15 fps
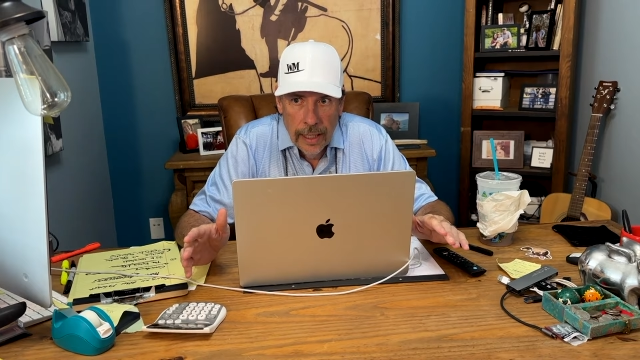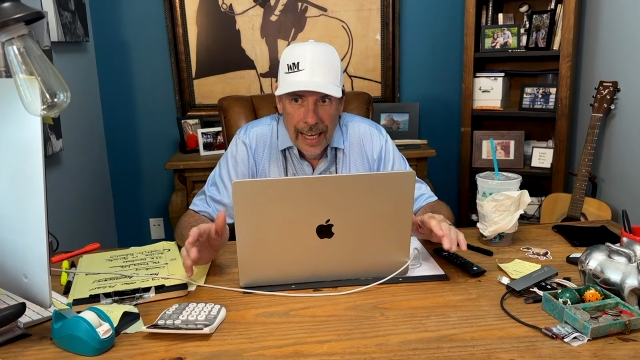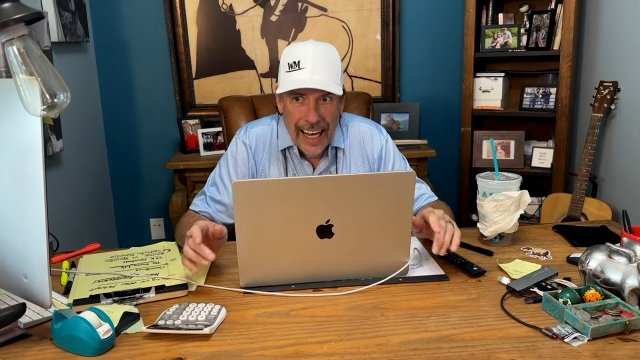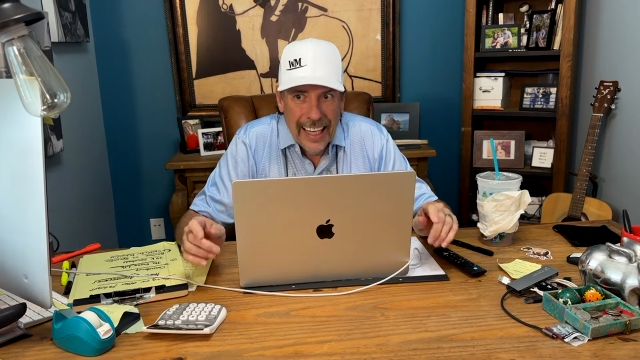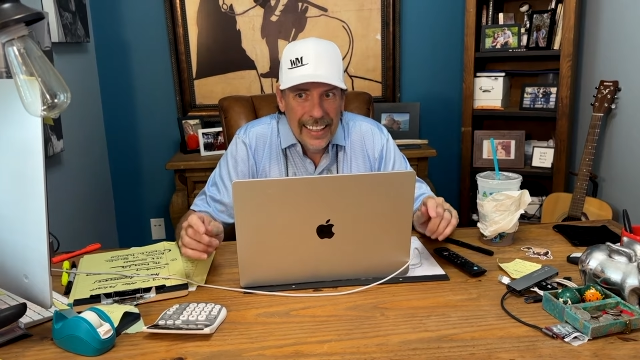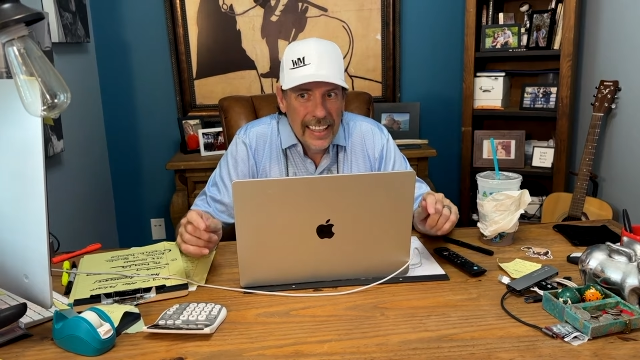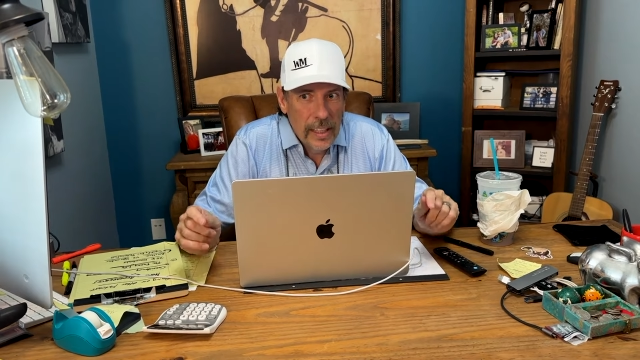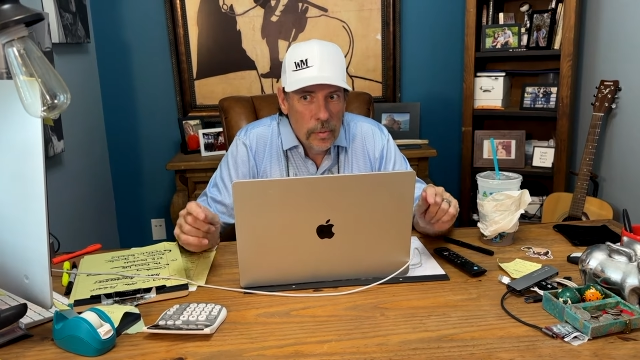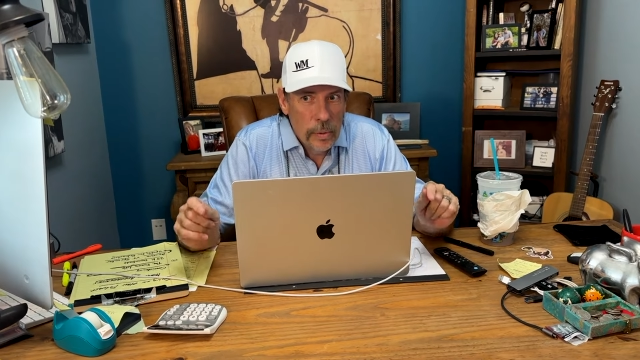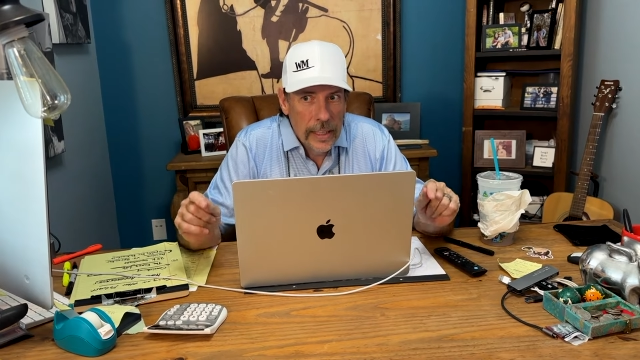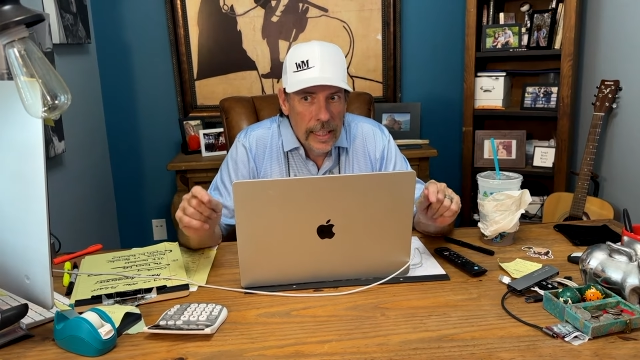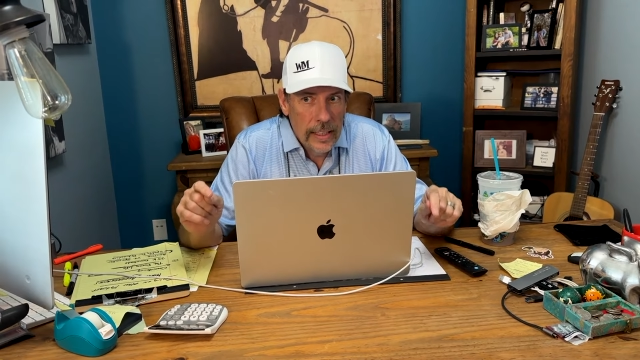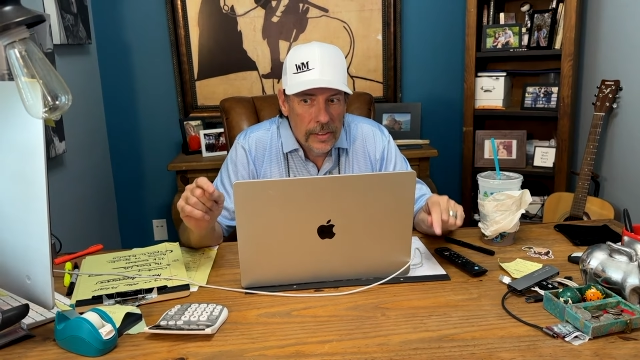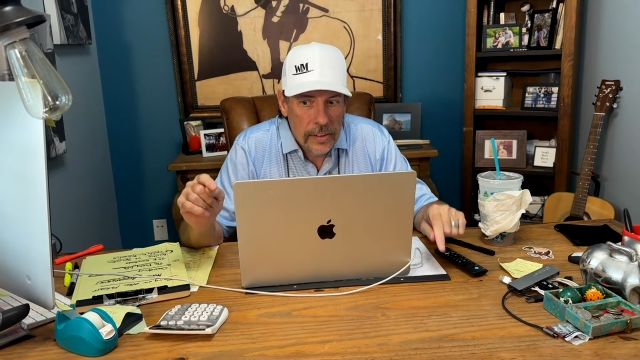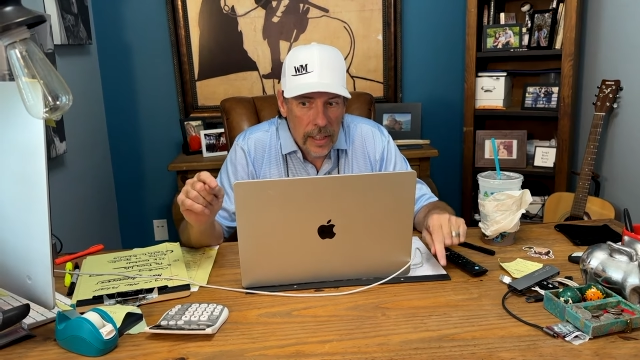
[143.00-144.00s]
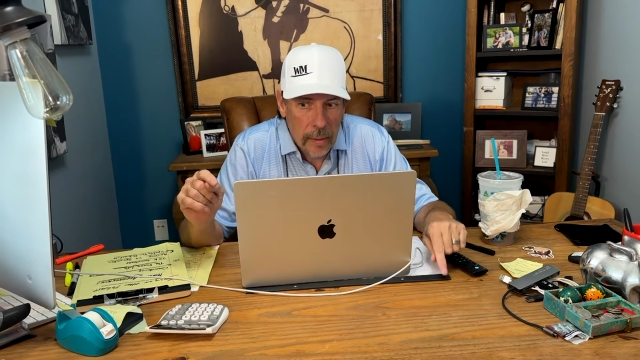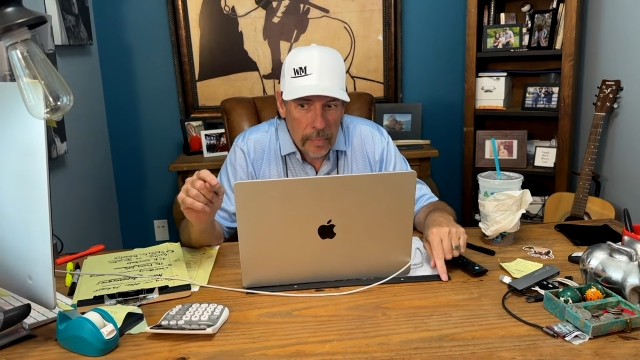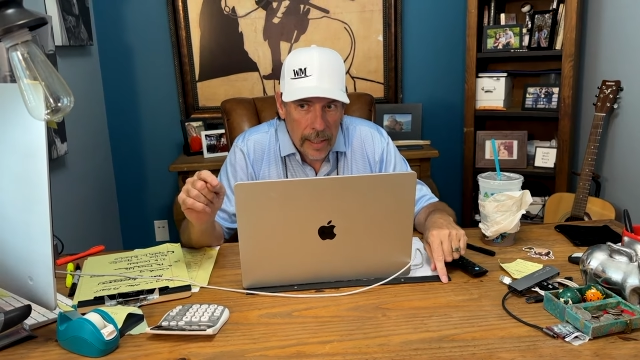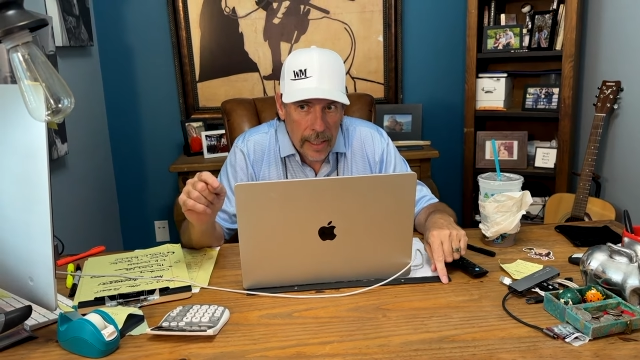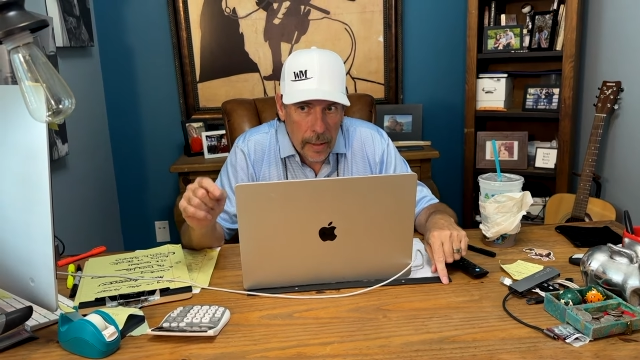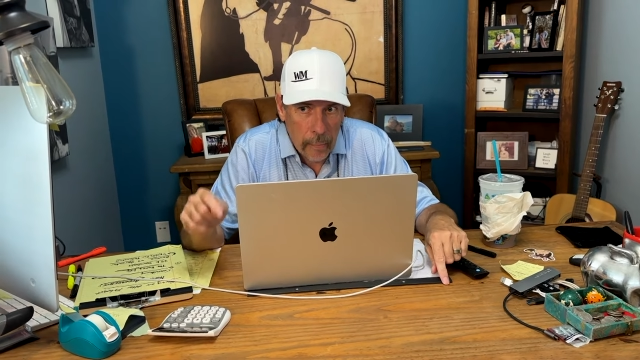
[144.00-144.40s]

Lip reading: I think we need something